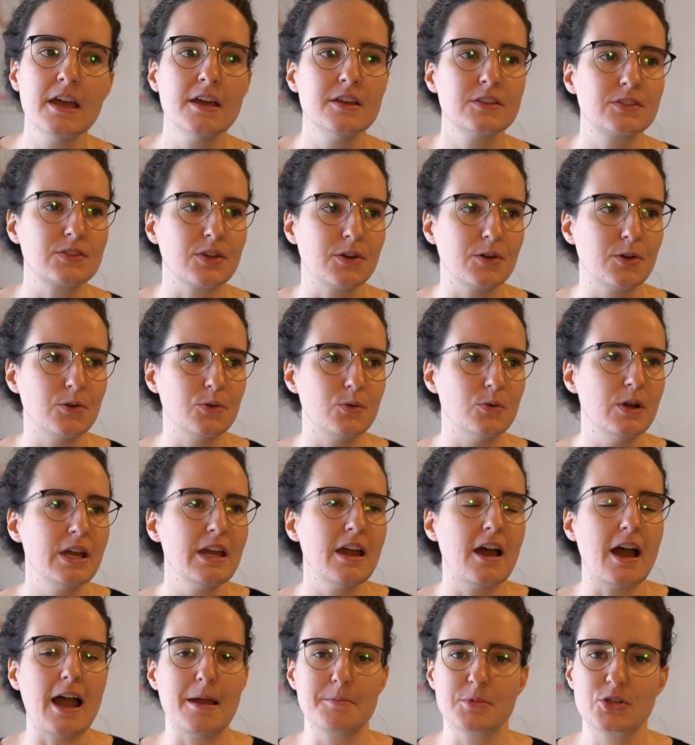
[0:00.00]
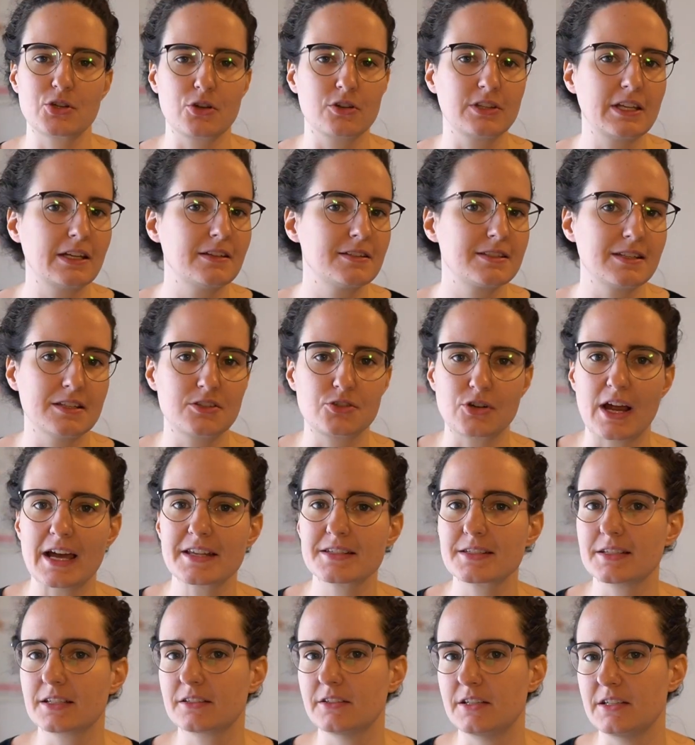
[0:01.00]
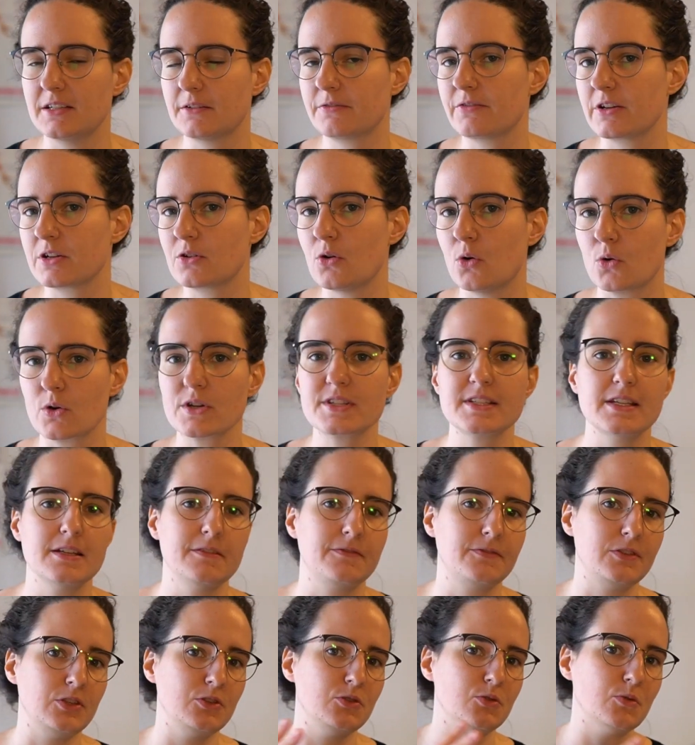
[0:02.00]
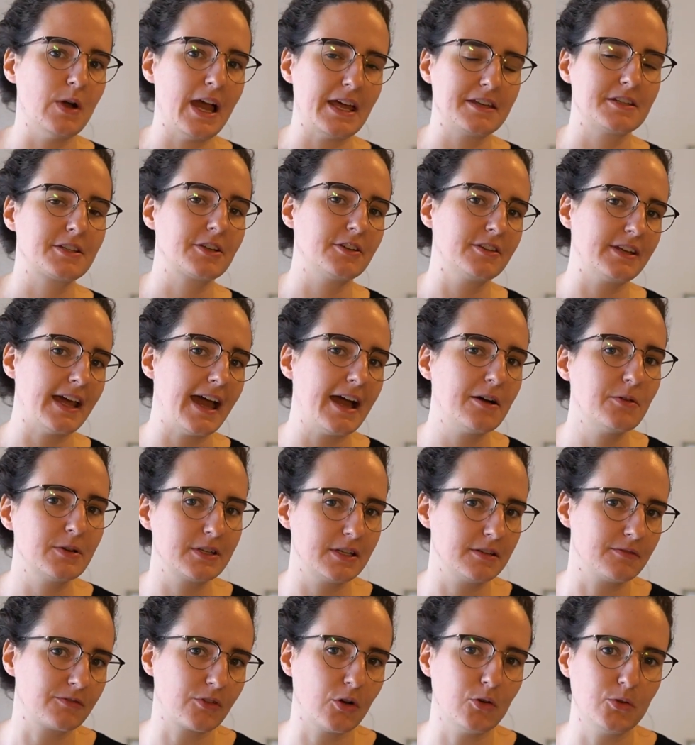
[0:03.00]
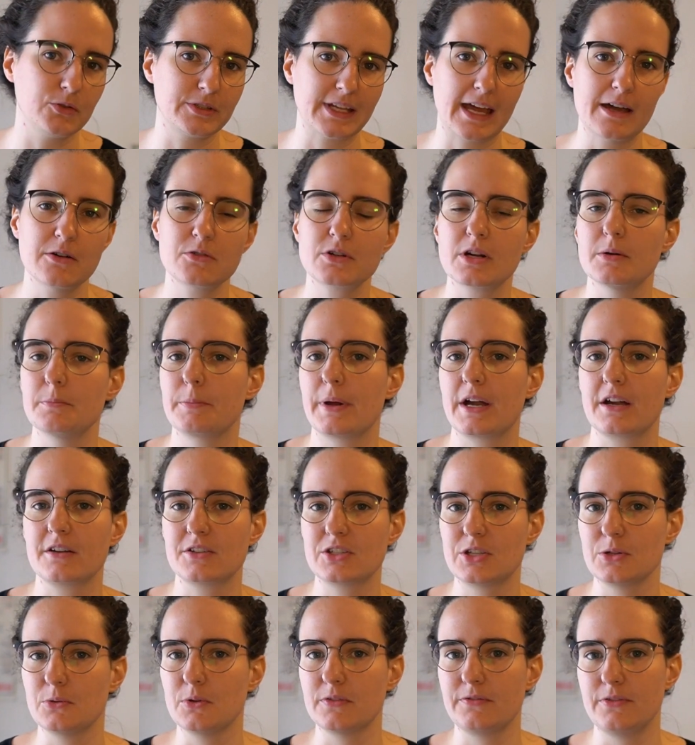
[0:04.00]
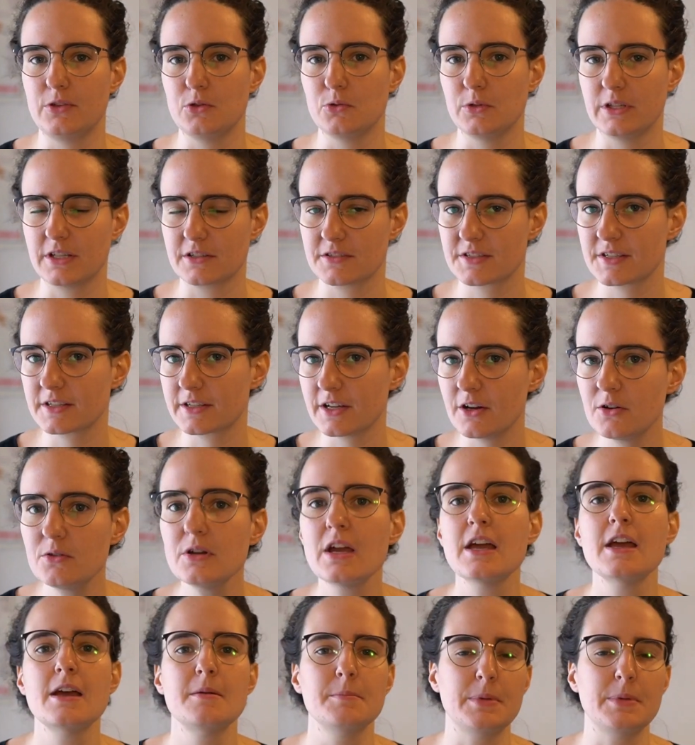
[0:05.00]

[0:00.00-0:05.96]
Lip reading: So I'm sure that it's a drastically different course if you enter now and enroll now compared to a few years ago,